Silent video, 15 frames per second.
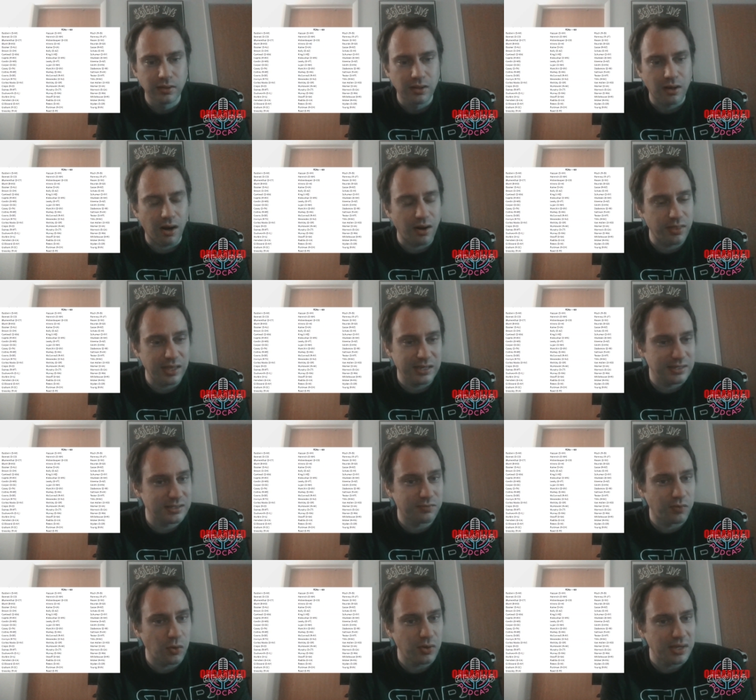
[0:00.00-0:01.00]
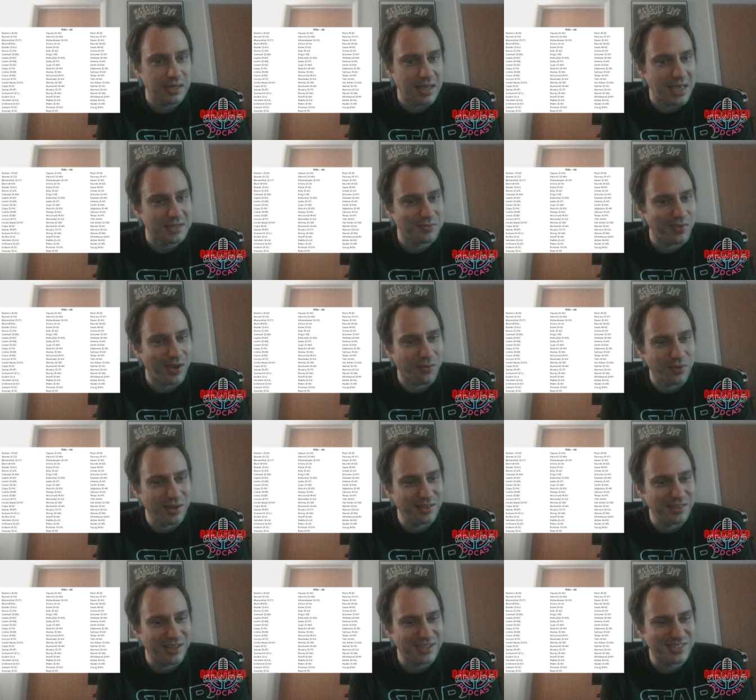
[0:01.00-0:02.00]
Are they just voting yes without
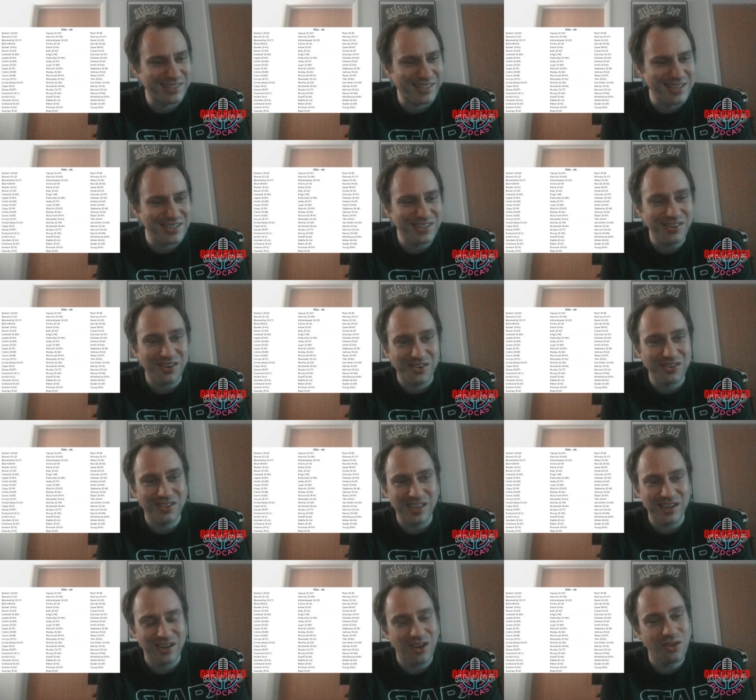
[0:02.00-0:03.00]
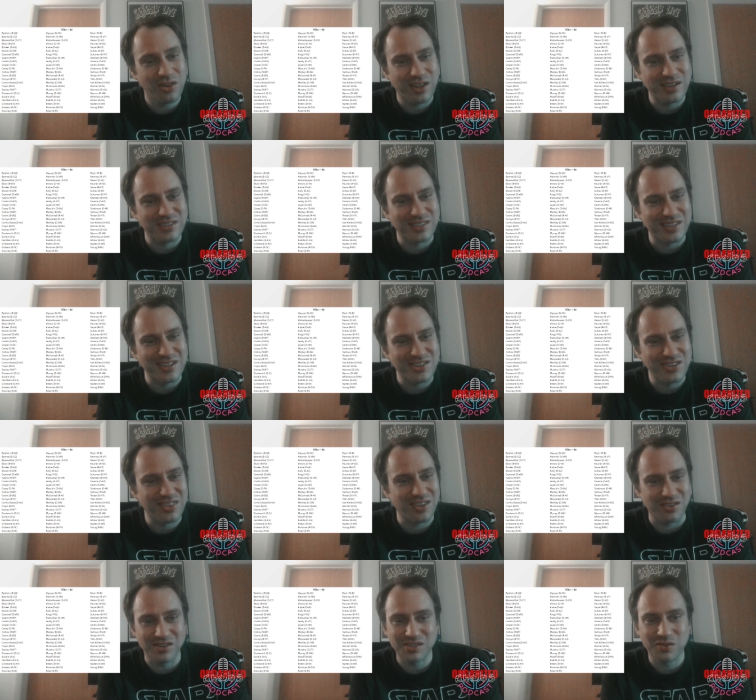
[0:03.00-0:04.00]
reading legislation, or do they know the legislation and
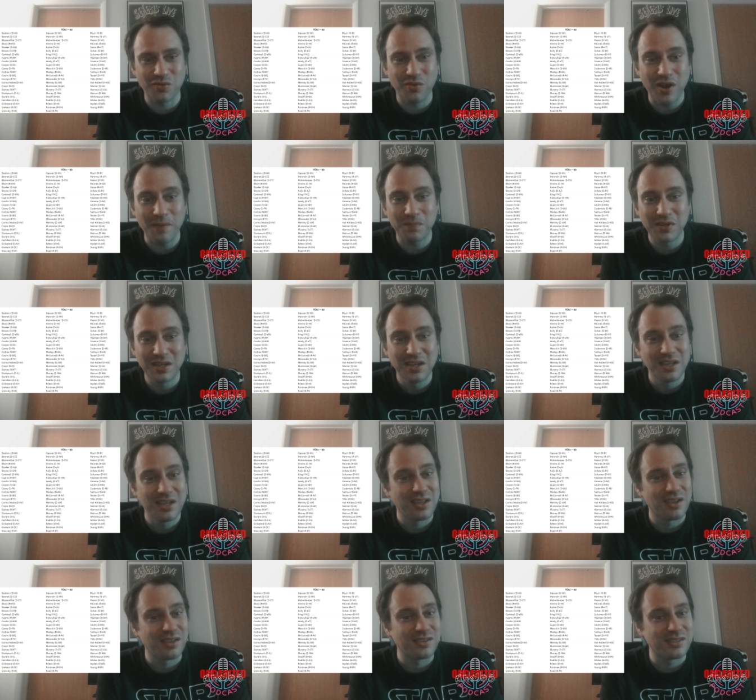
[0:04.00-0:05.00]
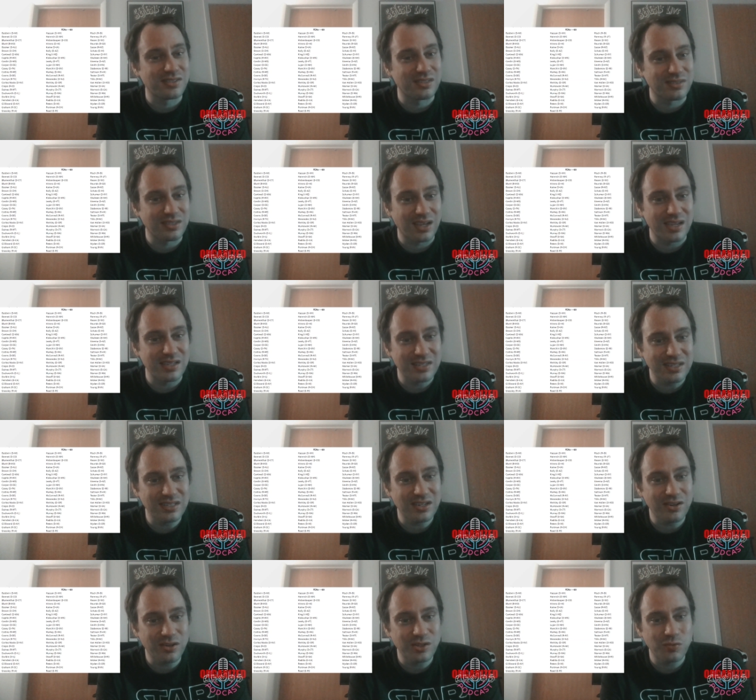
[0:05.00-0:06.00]
they're just corrupt? Because
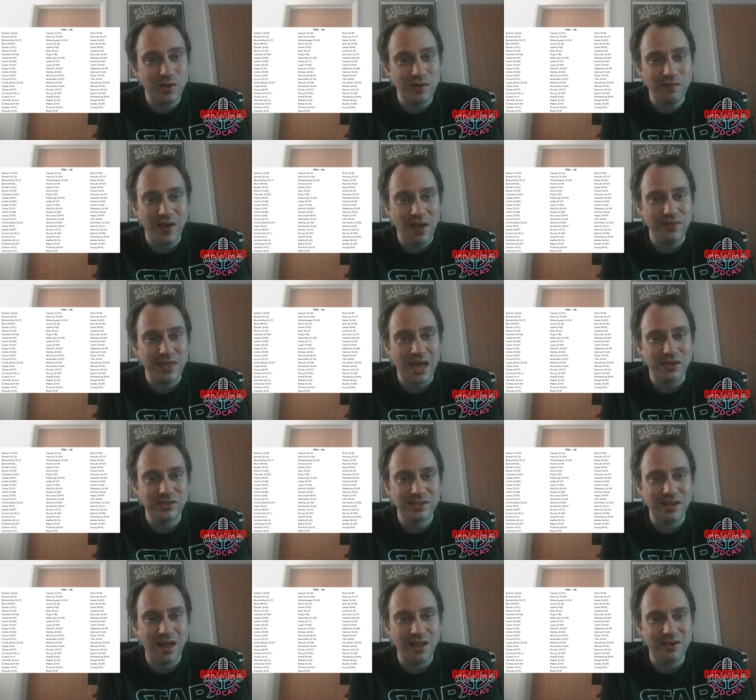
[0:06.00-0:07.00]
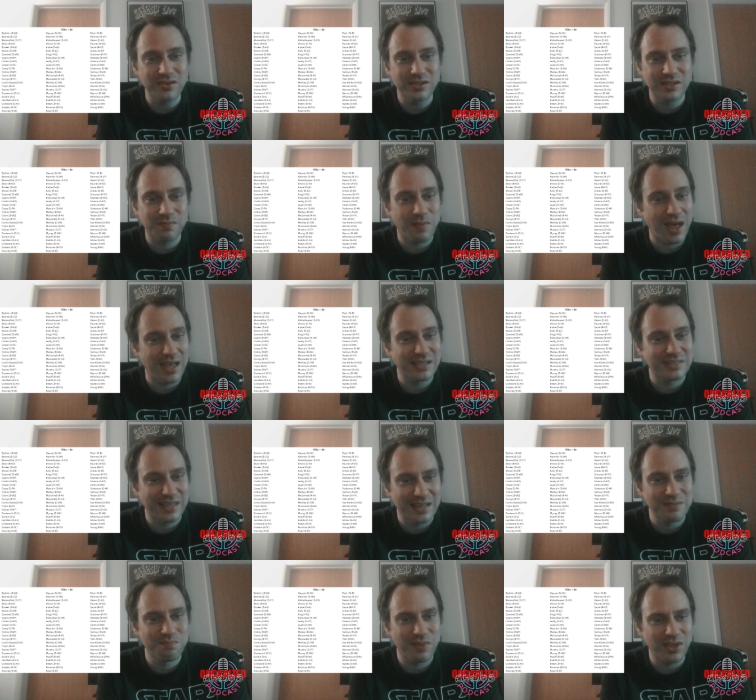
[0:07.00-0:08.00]
$625,000 to buy
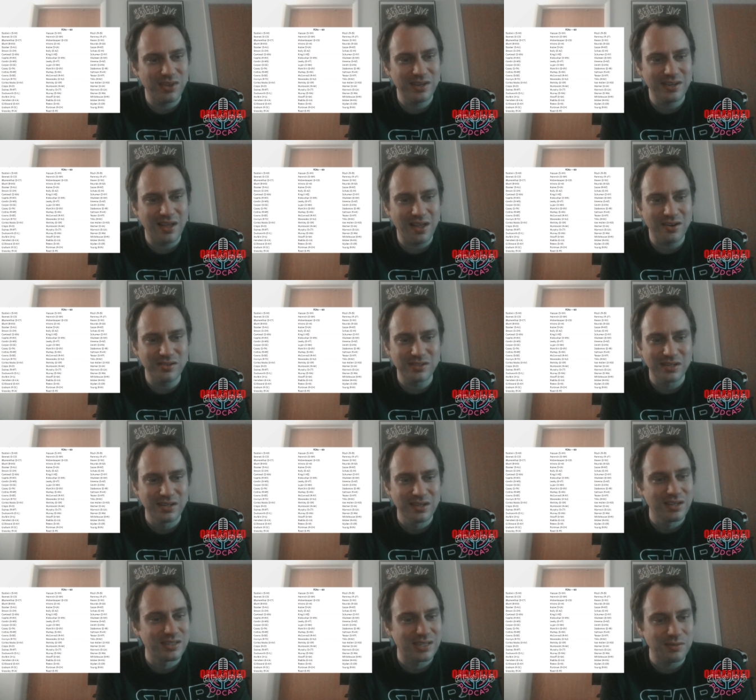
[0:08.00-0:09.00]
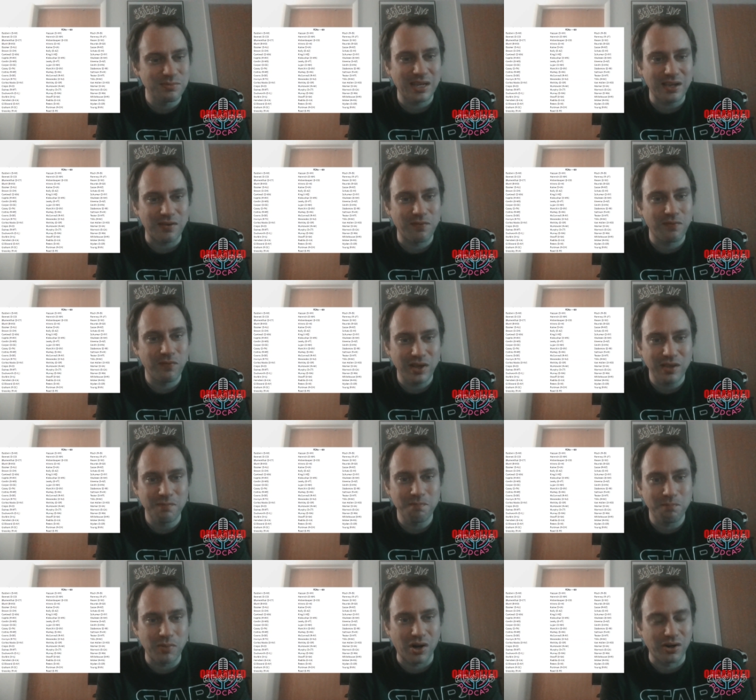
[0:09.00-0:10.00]
$10 billion seems like a
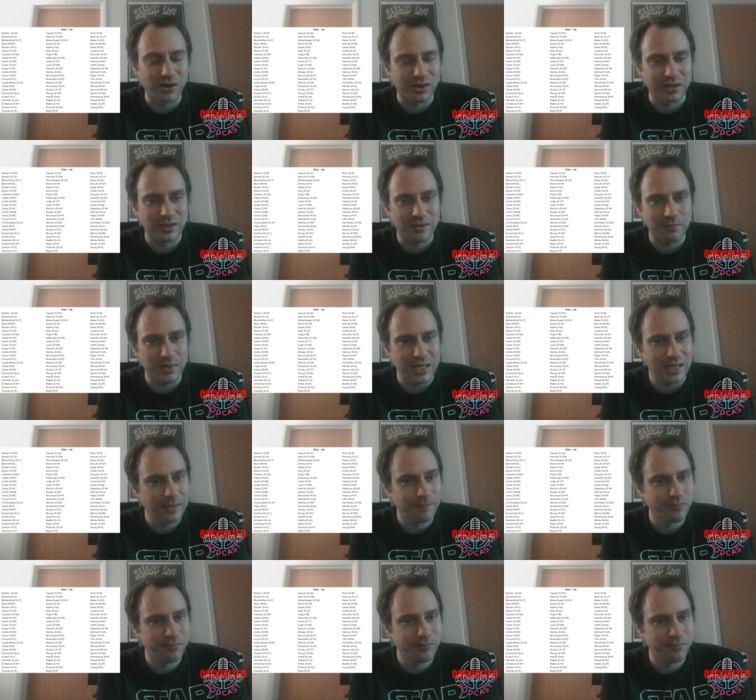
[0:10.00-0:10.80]
fucking bargain to me.